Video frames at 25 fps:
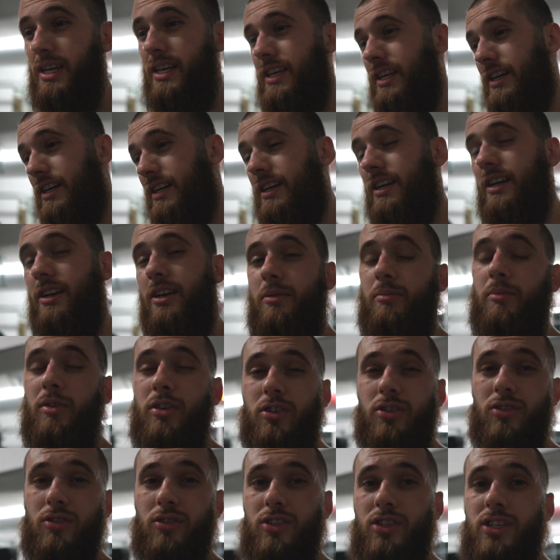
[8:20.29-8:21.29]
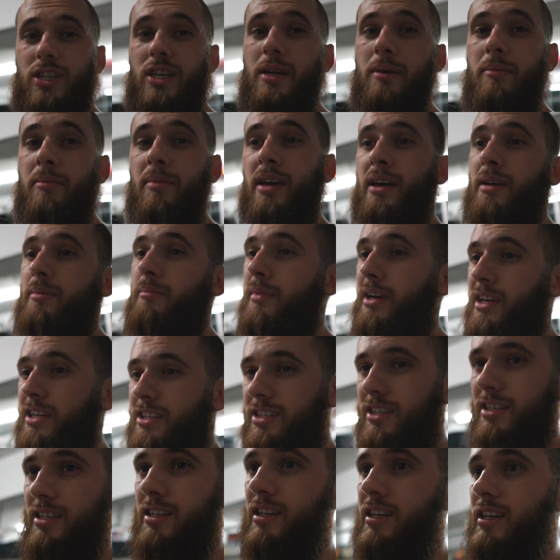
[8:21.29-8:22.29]
you're in a commercial gym, make
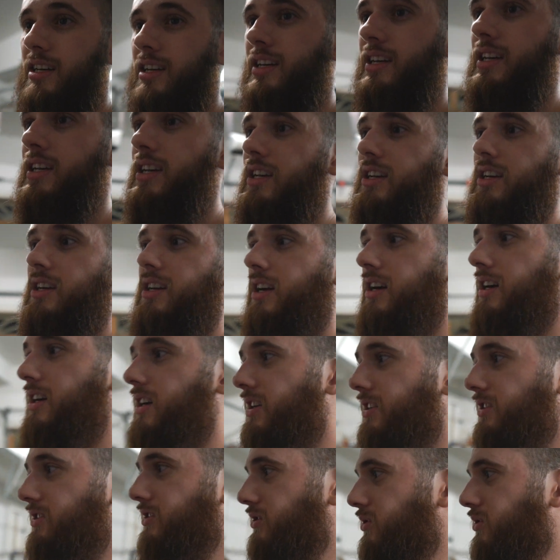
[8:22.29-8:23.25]
sure to